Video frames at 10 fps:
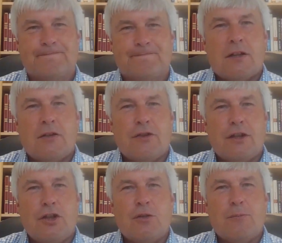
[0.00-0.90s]
I don't think
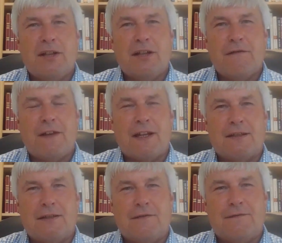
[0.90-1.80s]
you can be an
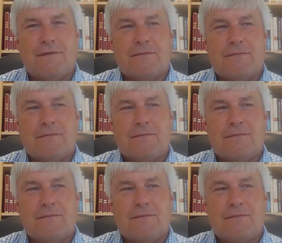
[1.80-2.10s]
effective